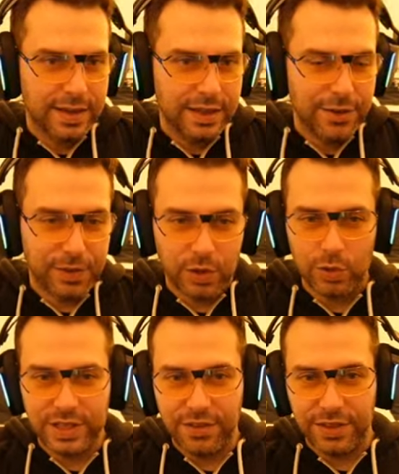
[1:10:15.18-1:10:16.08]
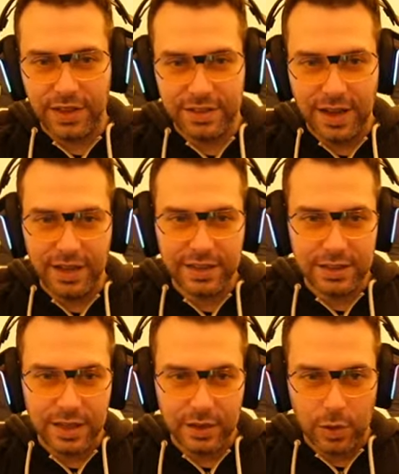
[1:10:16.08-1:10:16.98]
If you don't have the Undying
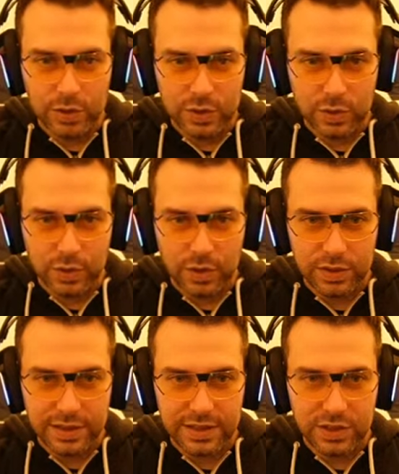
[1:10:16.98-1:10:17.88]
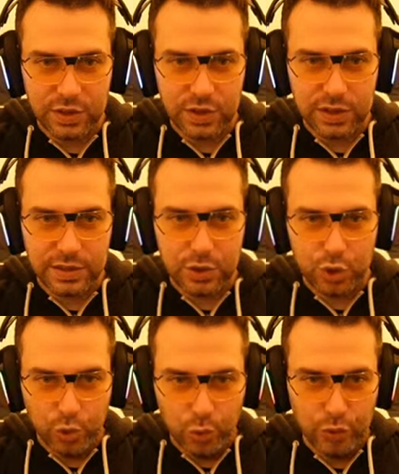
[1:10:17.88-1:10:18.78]
and also these
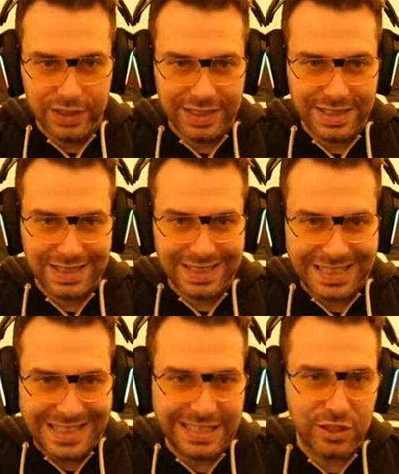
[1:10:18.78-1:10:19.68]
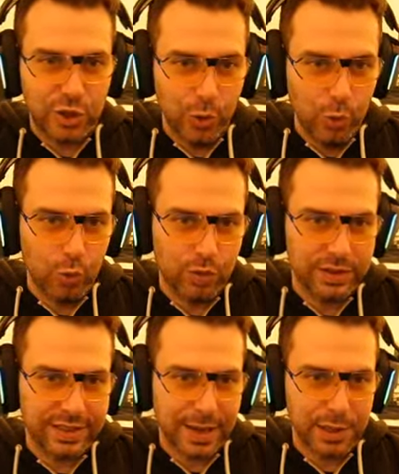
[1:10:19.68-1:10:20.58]
two T2
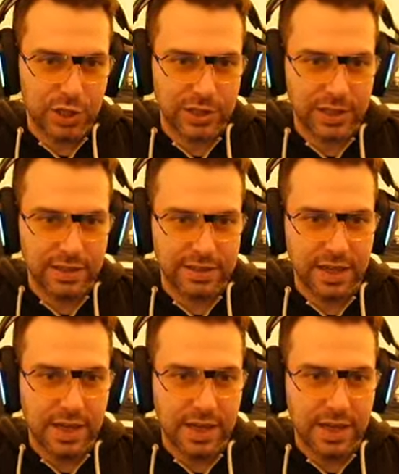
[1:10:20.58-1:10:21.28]
damage dealers,